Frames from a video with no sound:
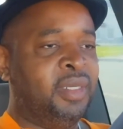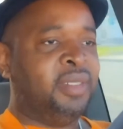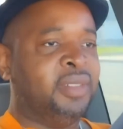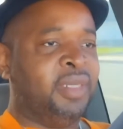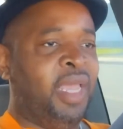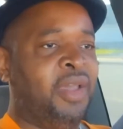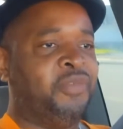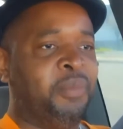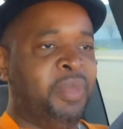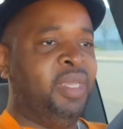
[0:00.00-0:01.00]
Now for
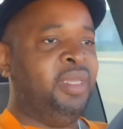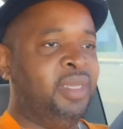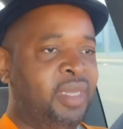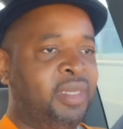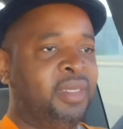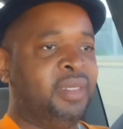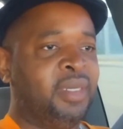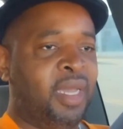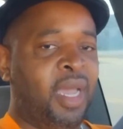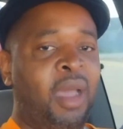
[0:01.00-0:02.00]
me,
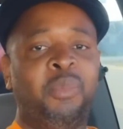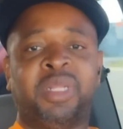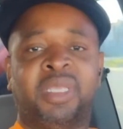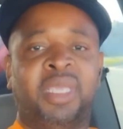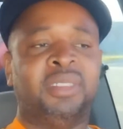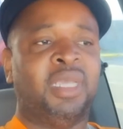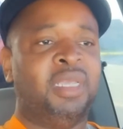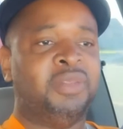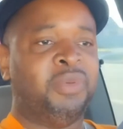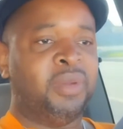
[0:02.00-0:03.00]
I'm with the King
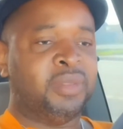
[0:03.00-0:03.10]
James Version.